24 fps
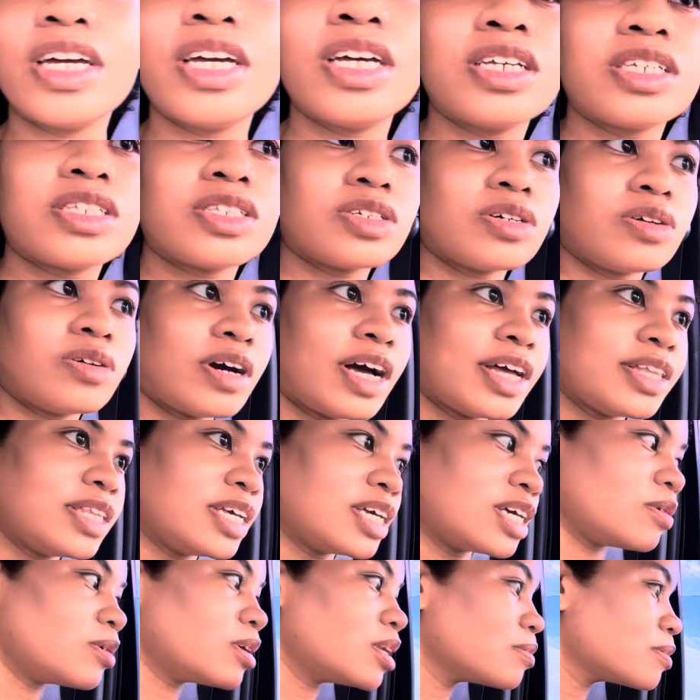So I
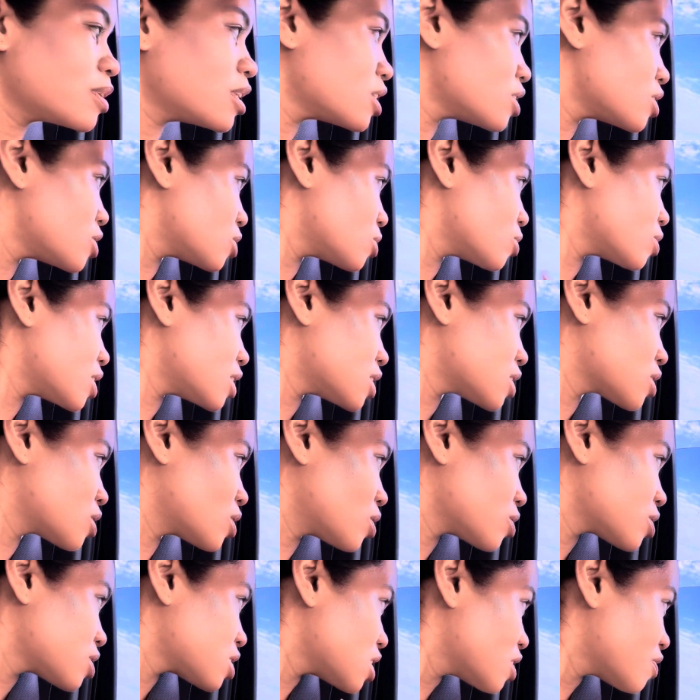think what I'm gonna do is
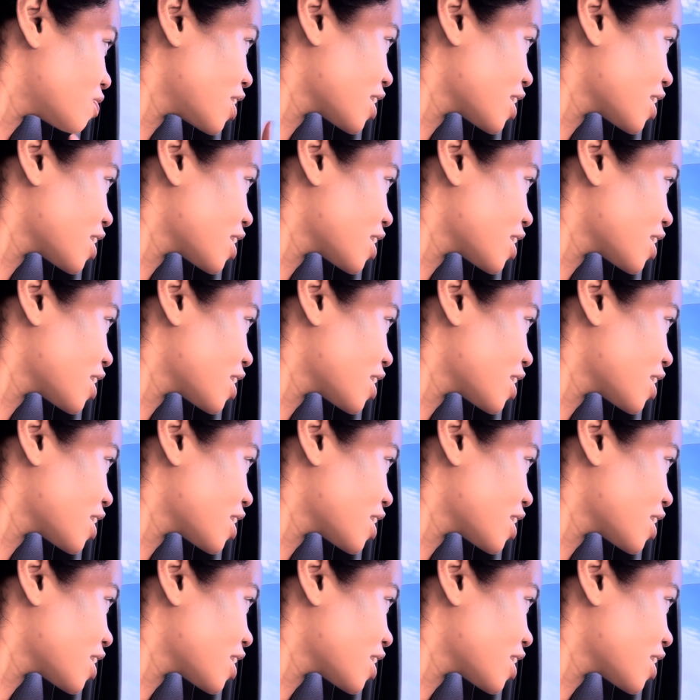go see if I